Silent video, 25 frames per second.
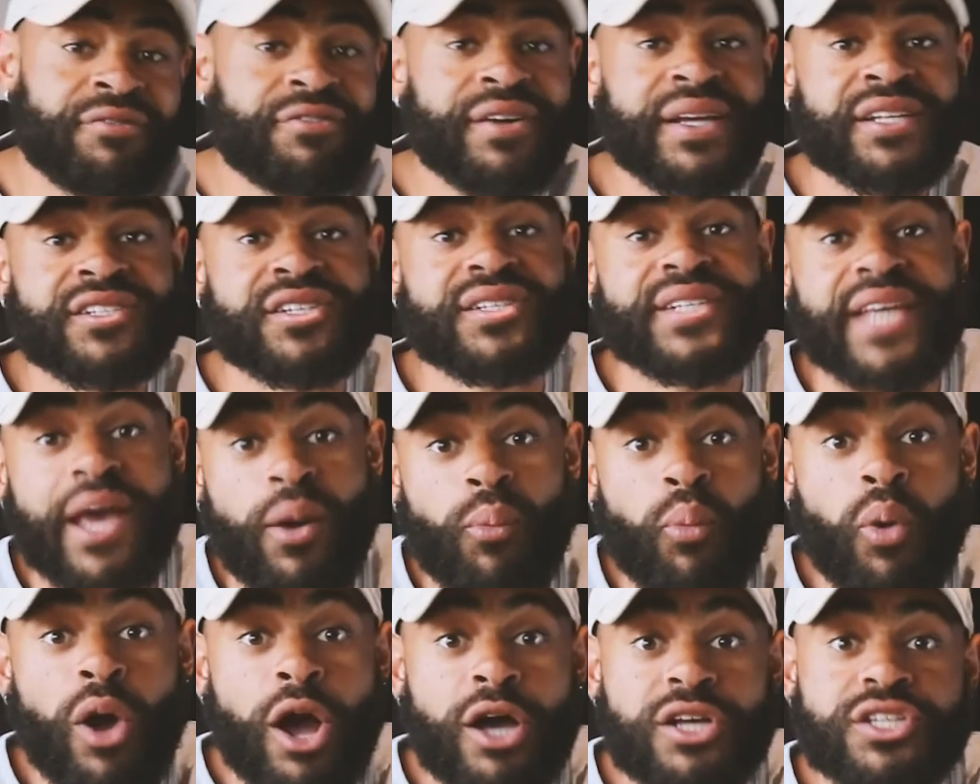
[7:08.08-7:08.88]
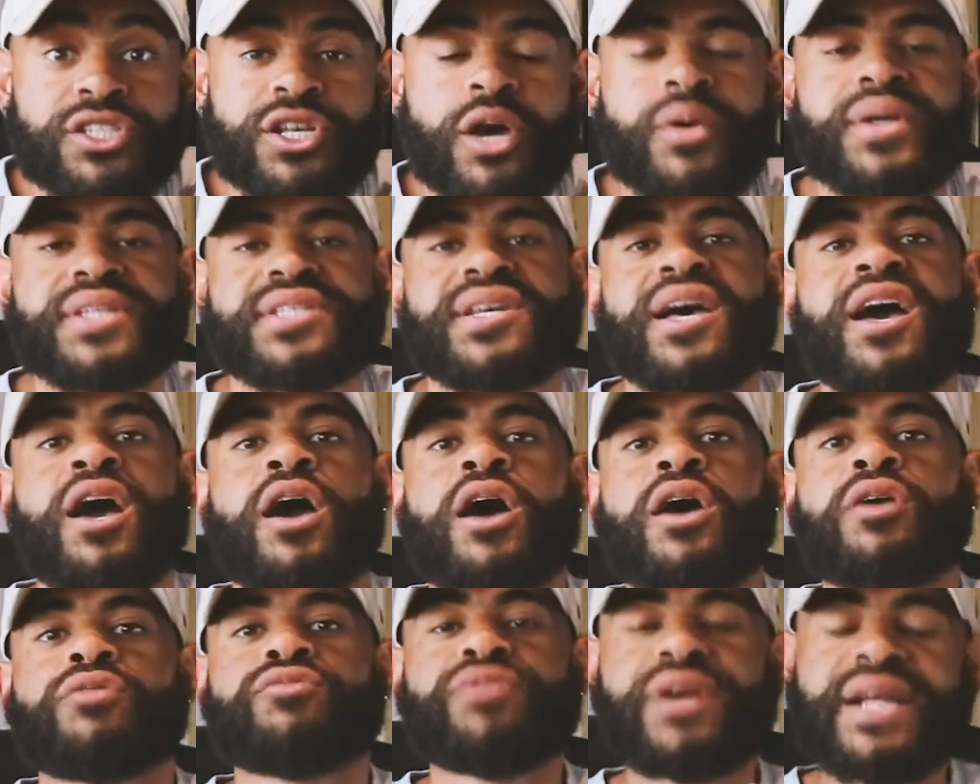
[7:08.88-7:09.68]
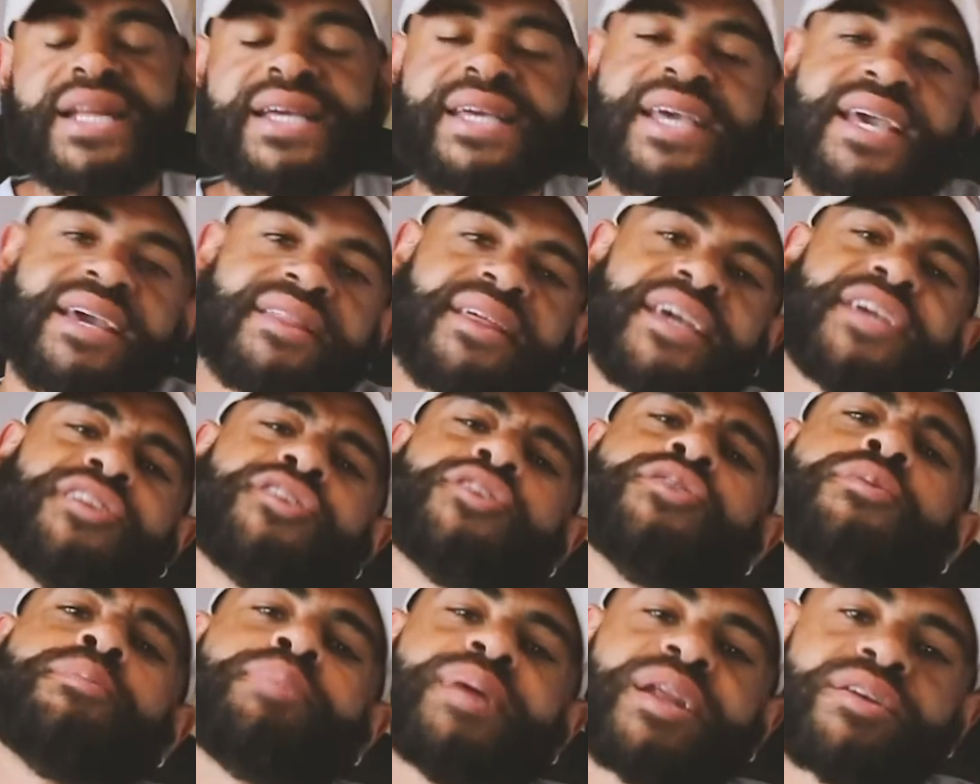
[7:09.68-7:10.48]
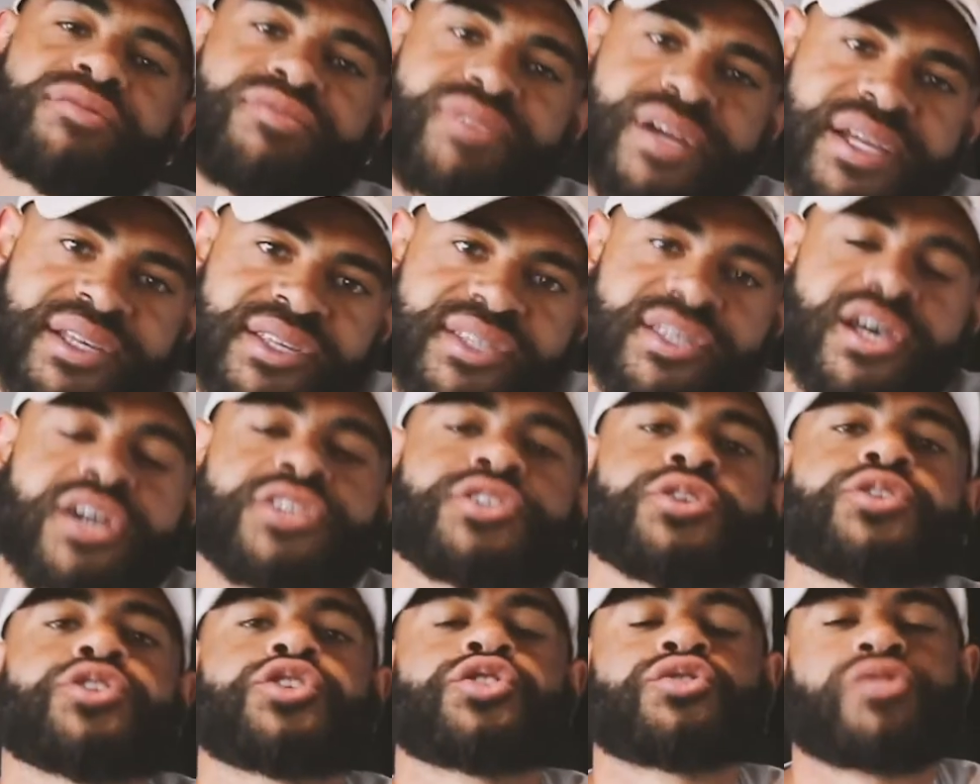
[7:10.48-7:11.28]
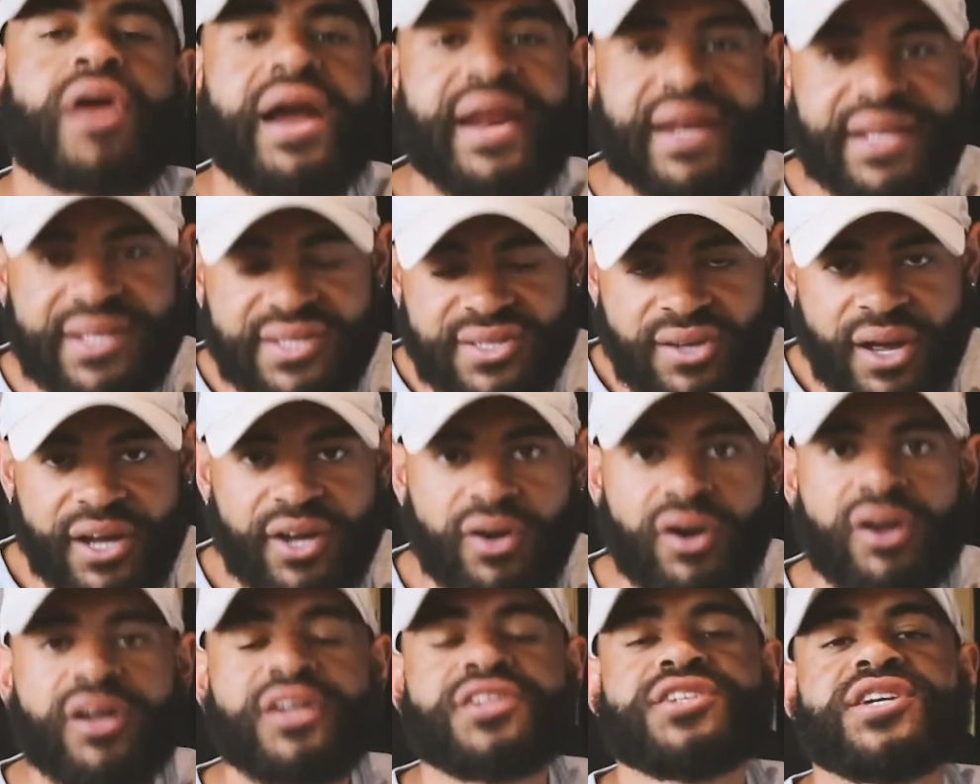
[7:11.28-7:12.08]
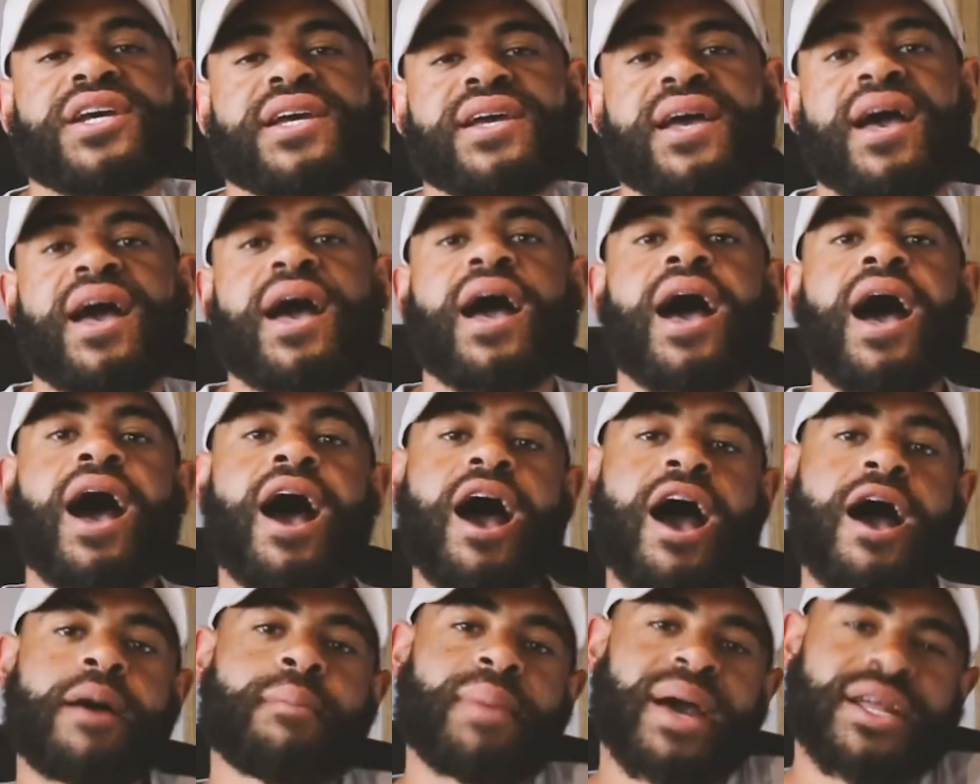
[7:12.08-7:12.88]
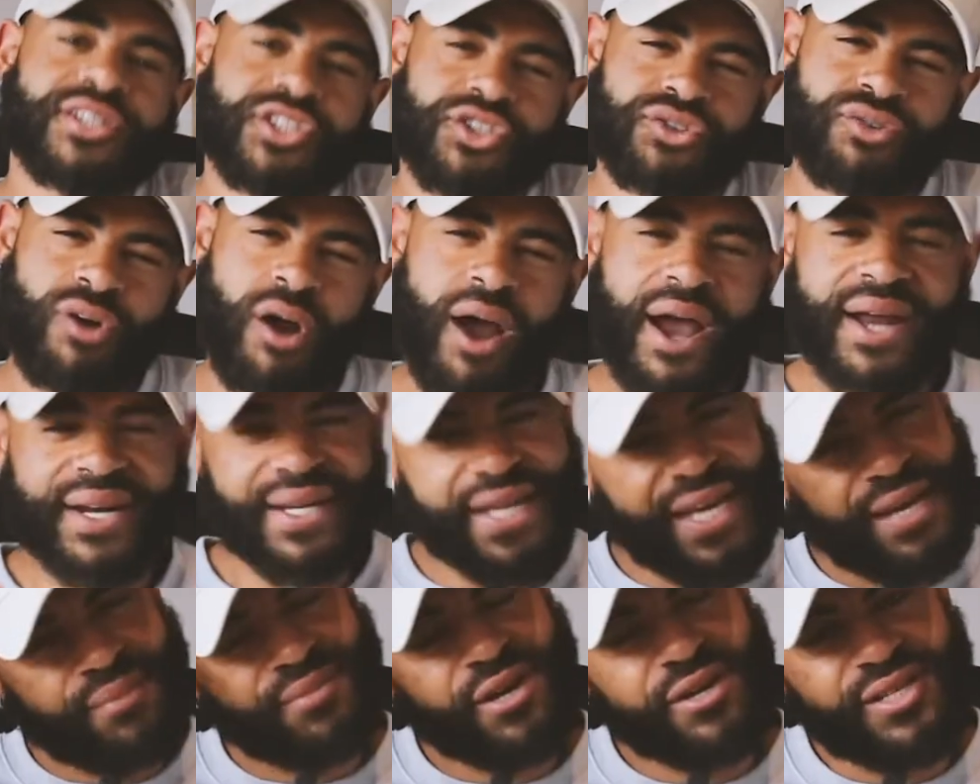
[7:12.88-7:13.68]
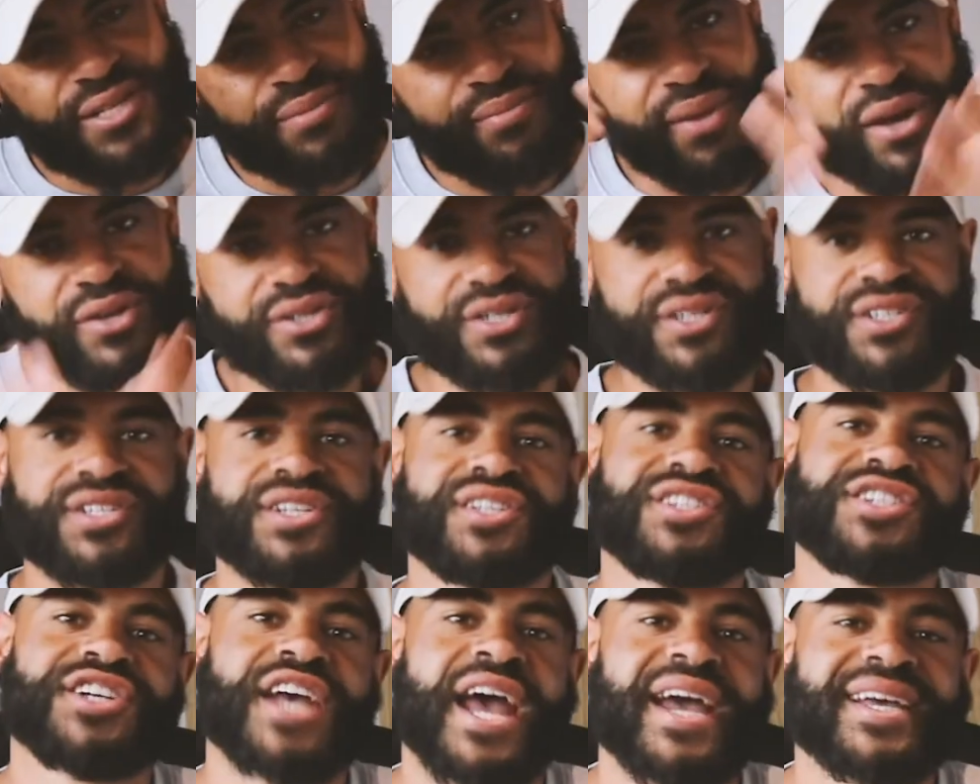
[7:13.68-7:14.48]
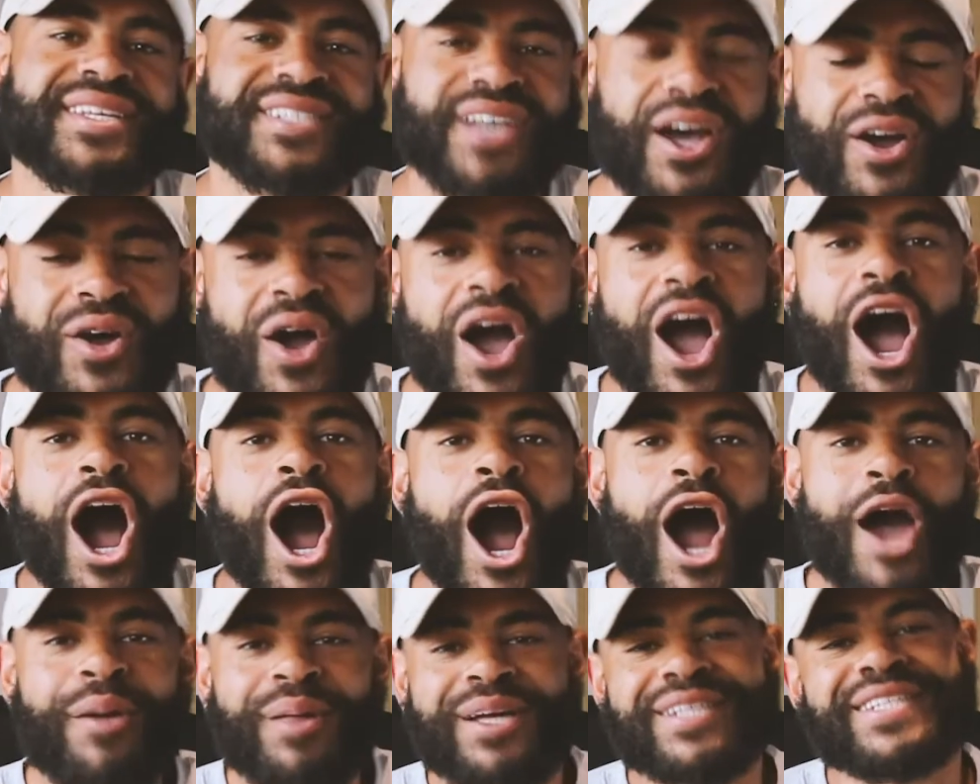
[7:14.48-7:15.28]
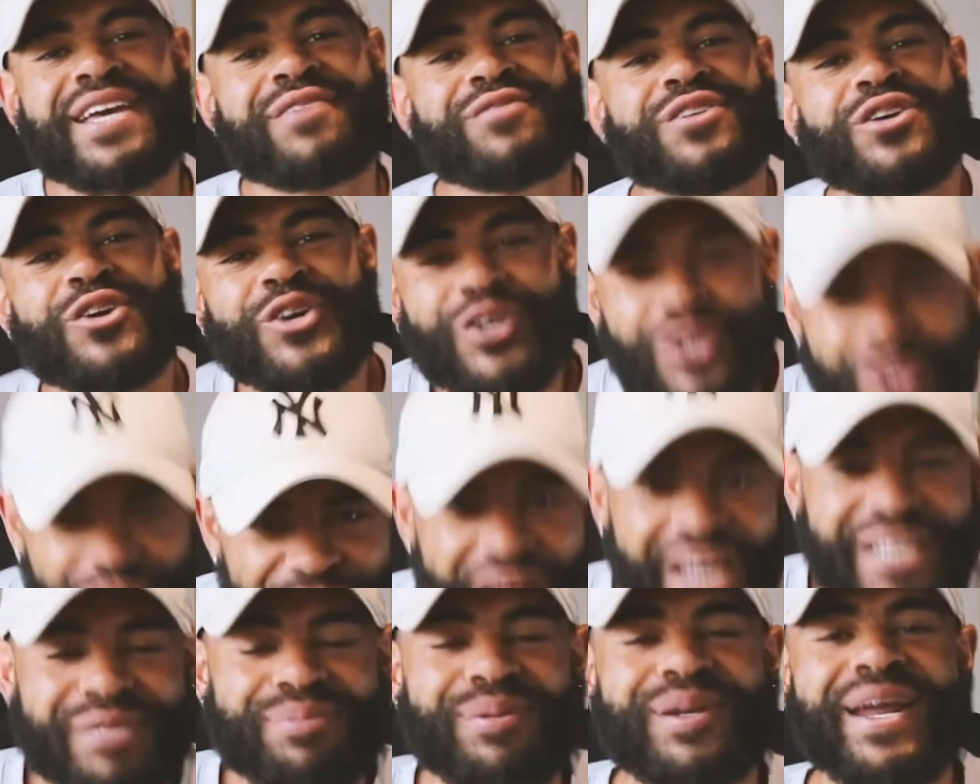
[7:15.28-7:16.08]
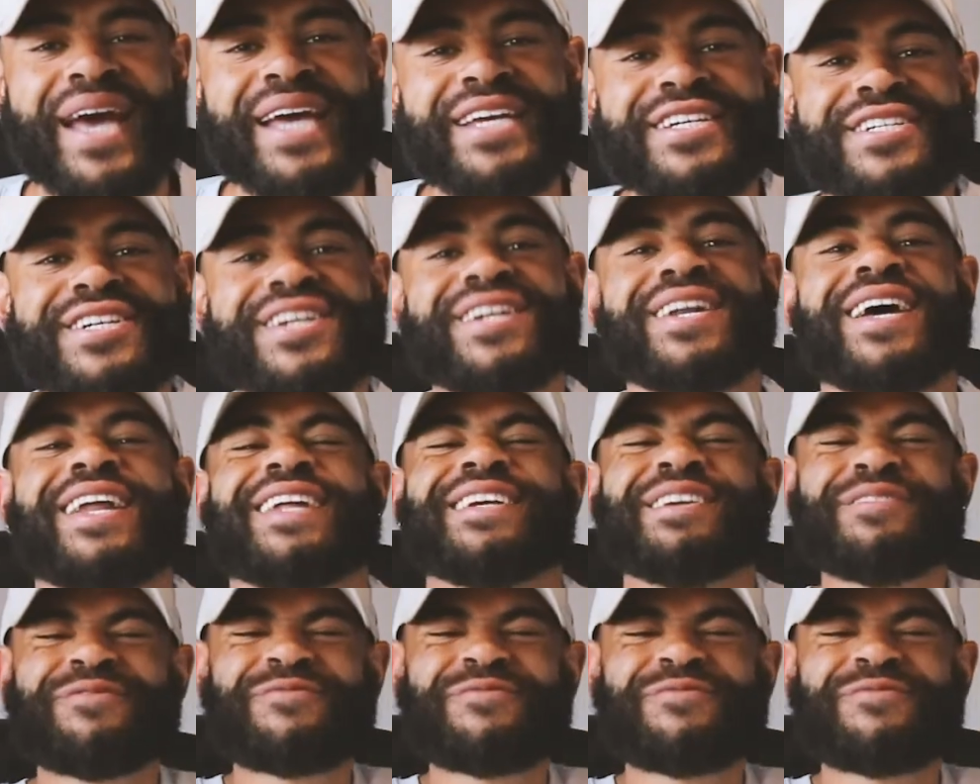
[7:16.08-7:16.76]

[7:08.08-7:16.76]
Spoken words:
things just get worse. So it's really key that you do a bit of research on trading psychology and try and keep those emotions in check. So I hope that's giving you a good explanation and you